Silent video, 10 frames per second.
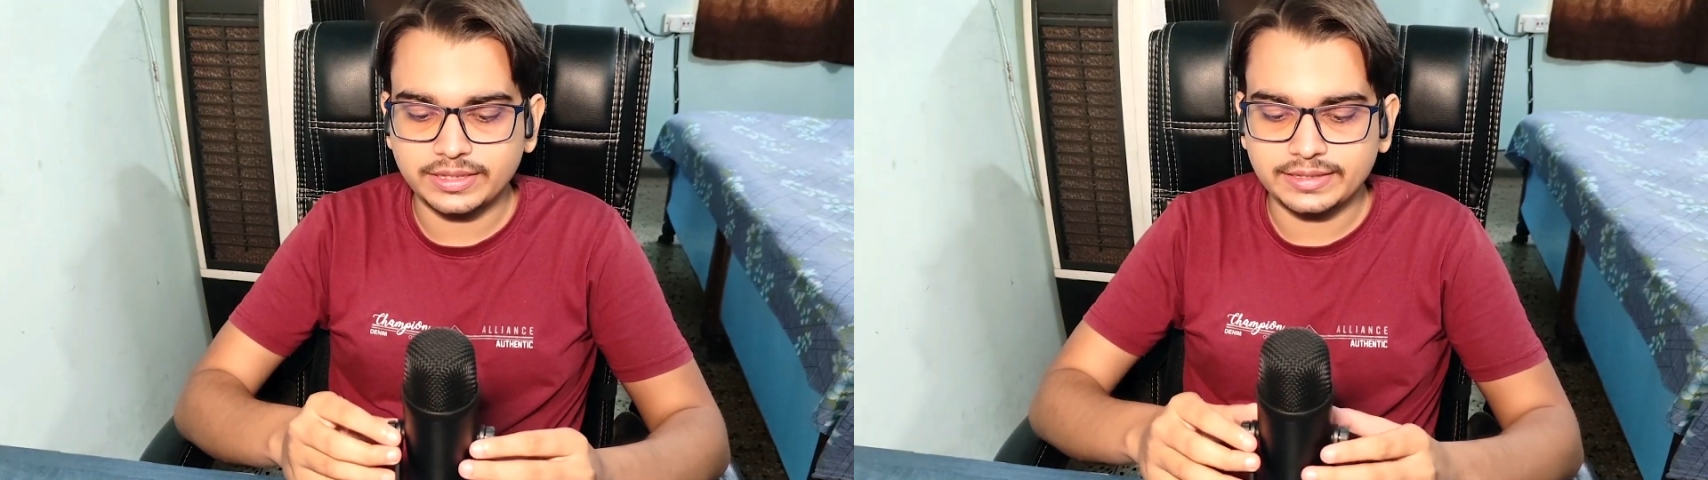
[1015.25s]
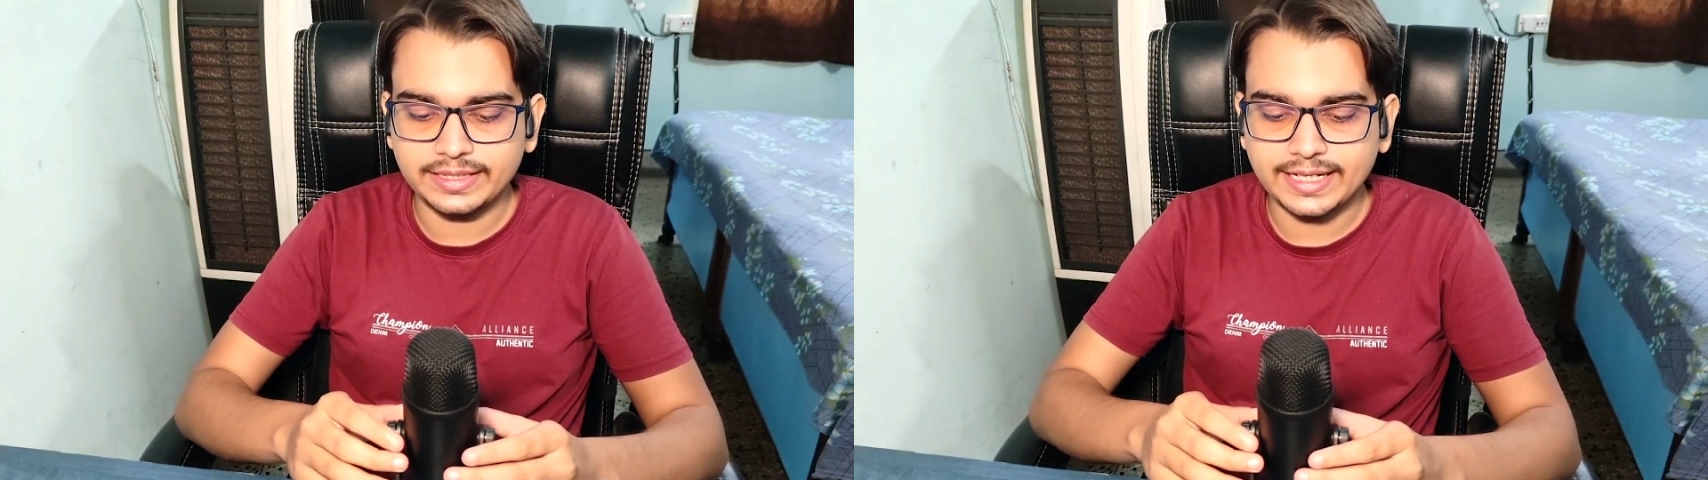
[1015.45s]

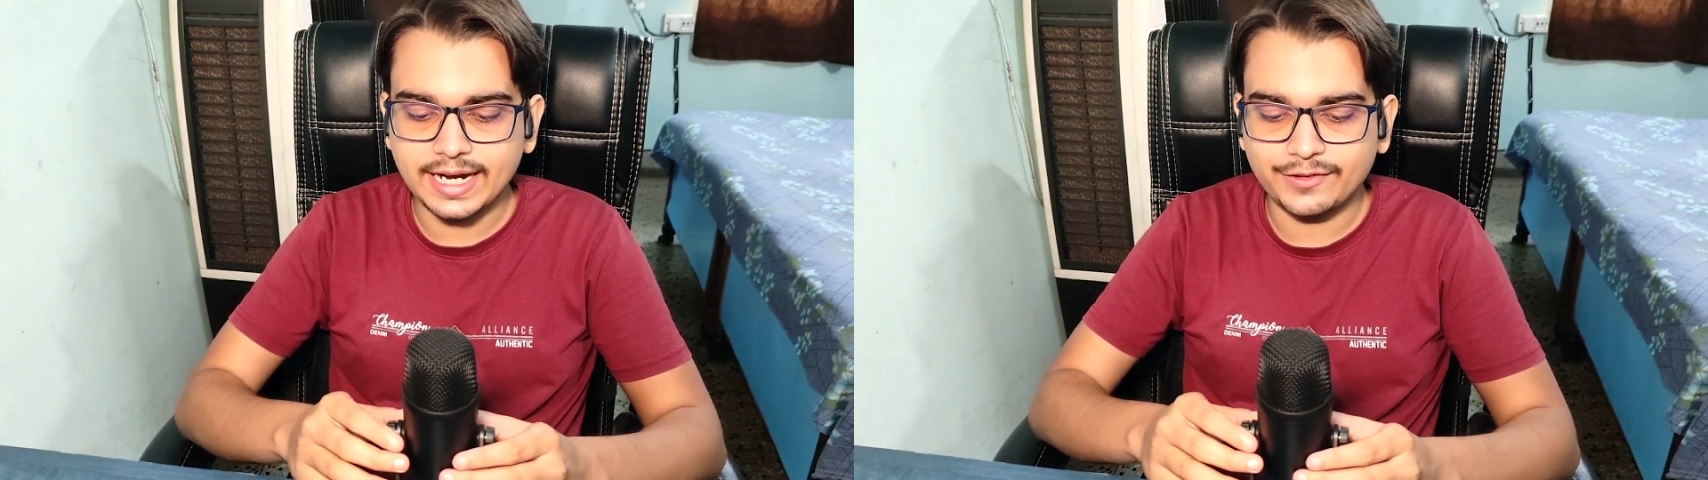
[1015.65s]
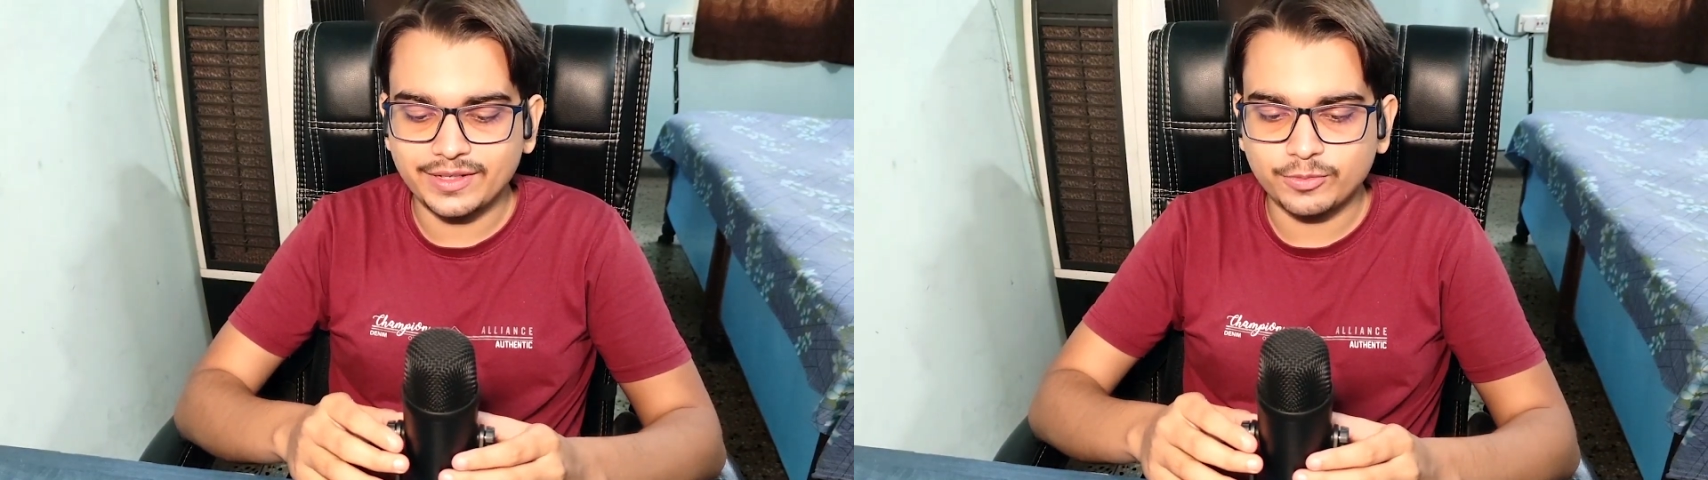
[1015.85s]
in the
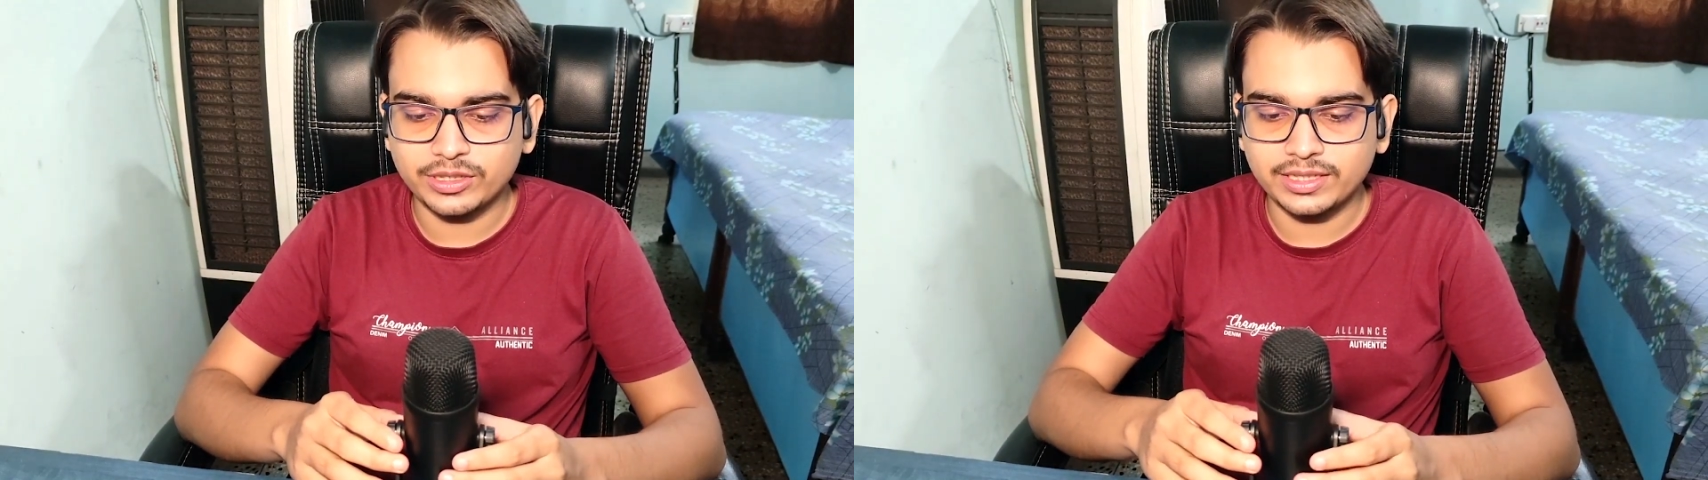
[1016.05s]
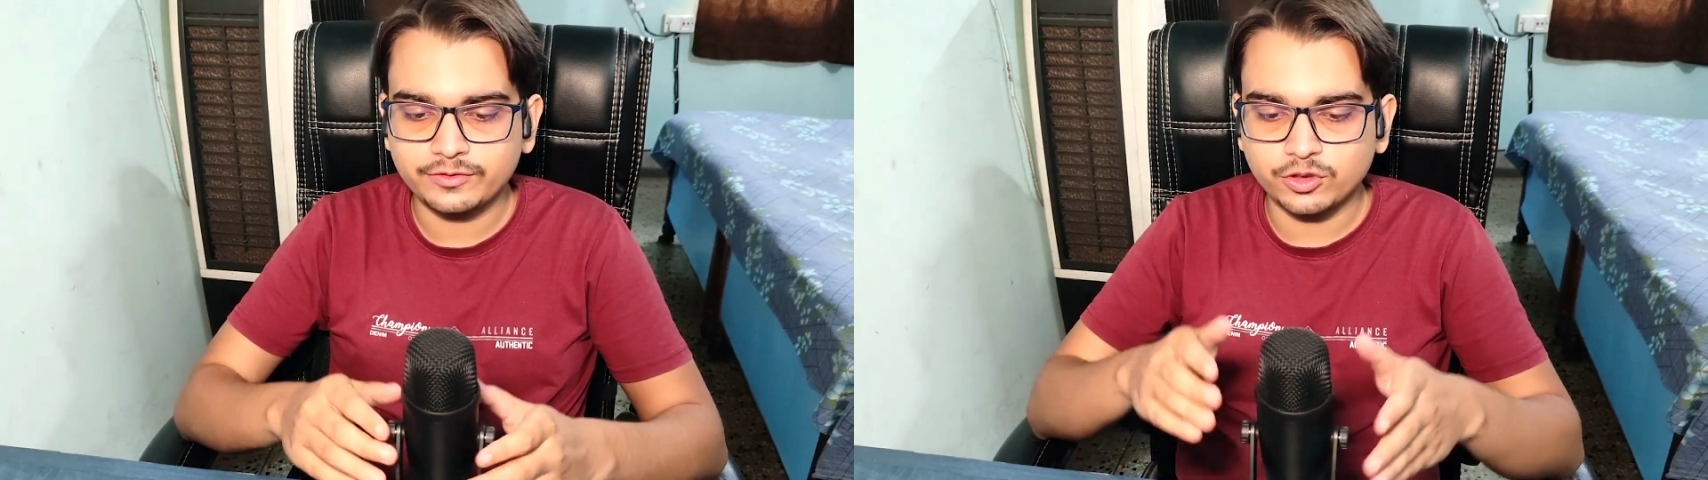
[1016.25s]
cardioid
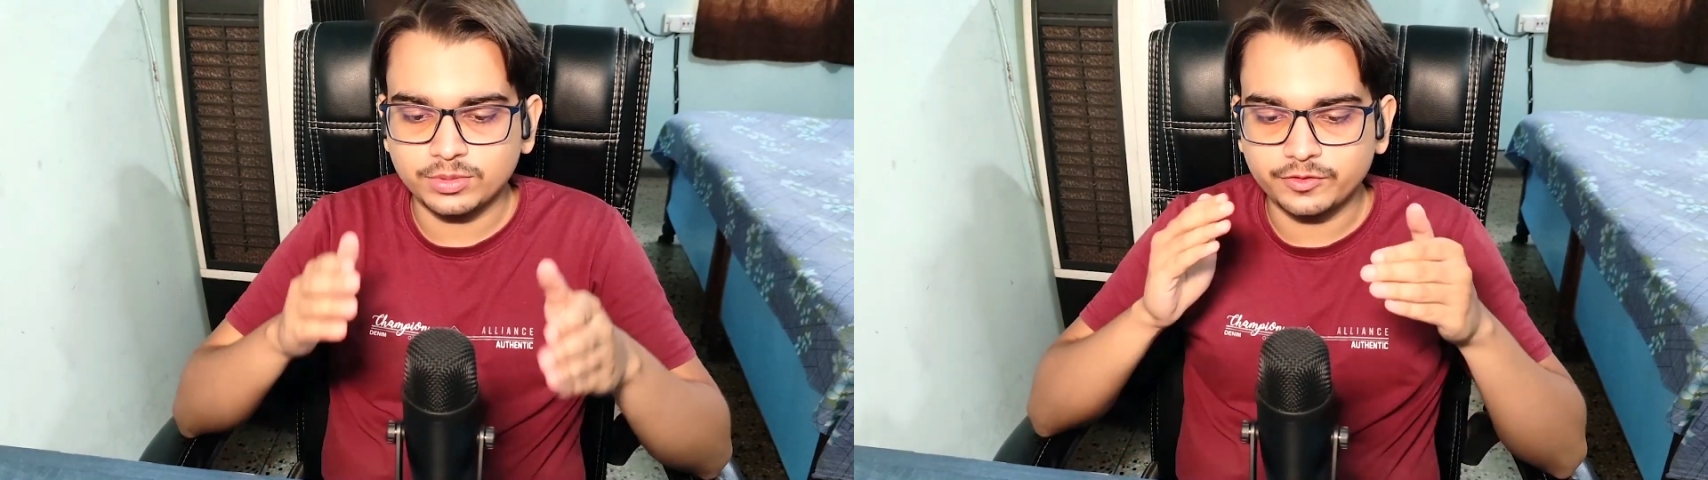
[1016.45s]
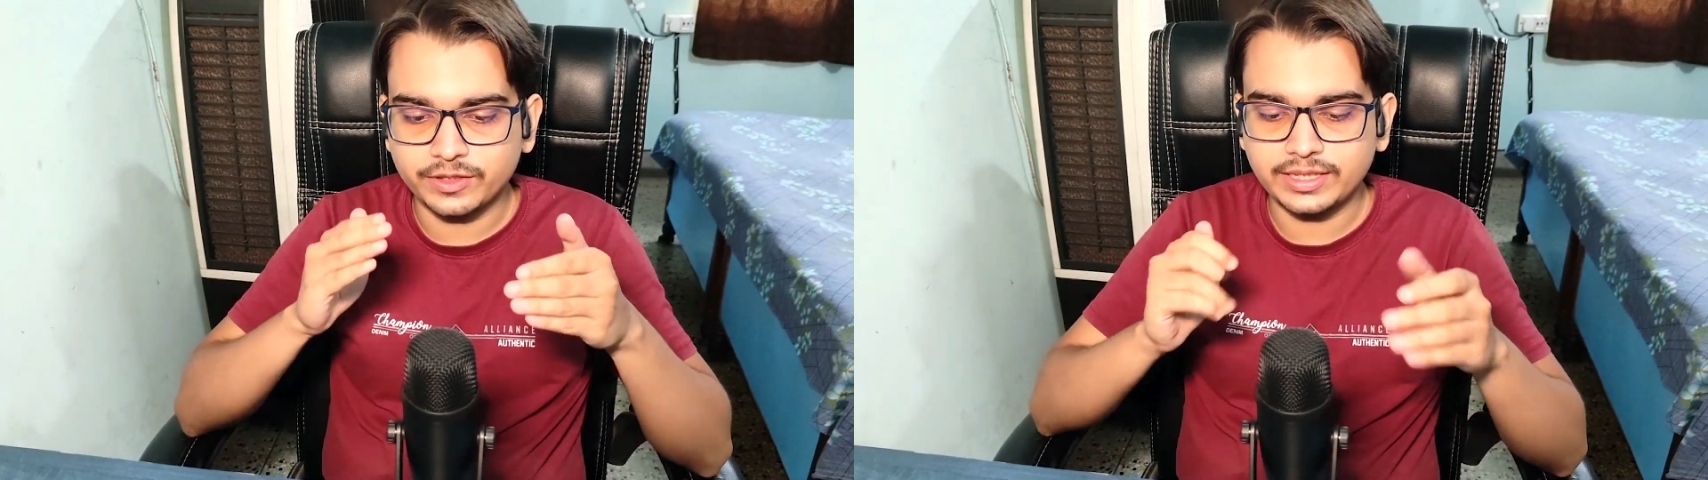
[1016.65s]
pattern from
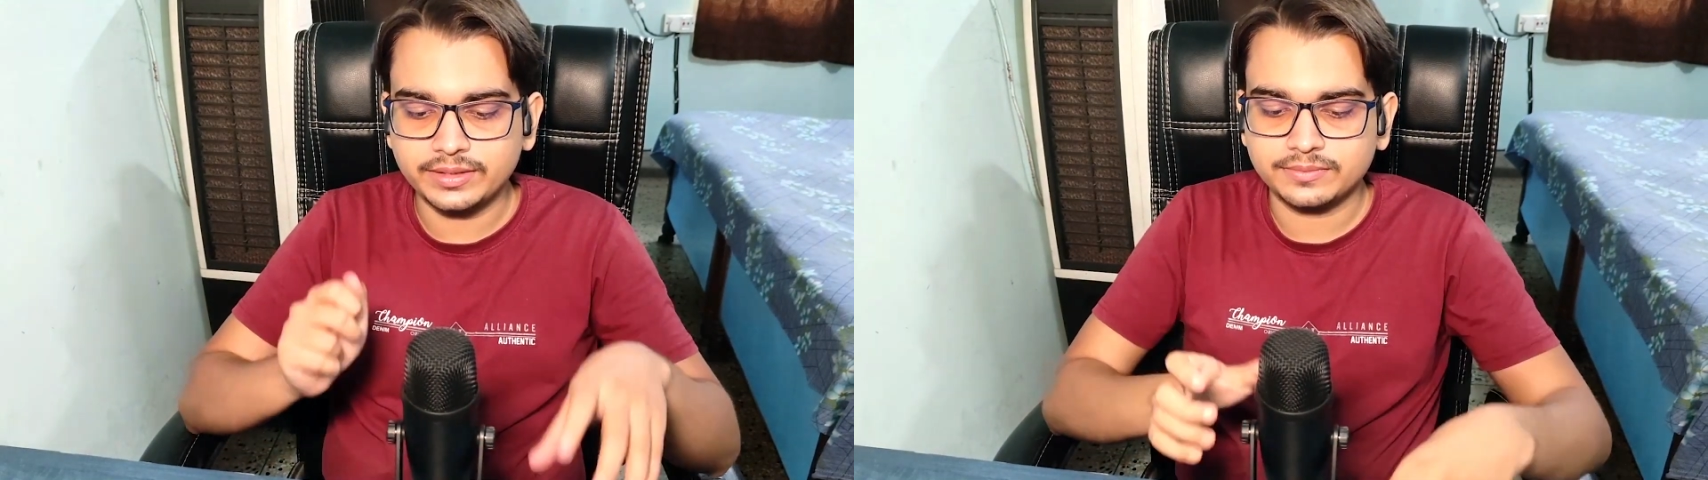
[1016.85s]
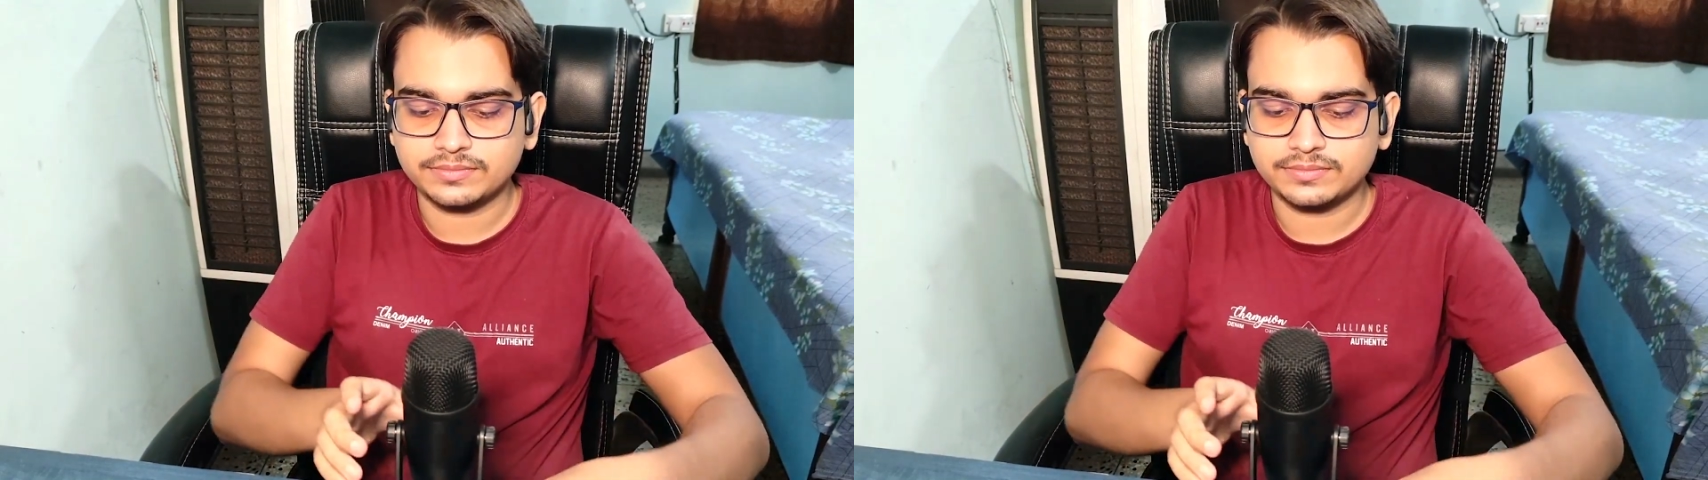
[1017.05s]
the front.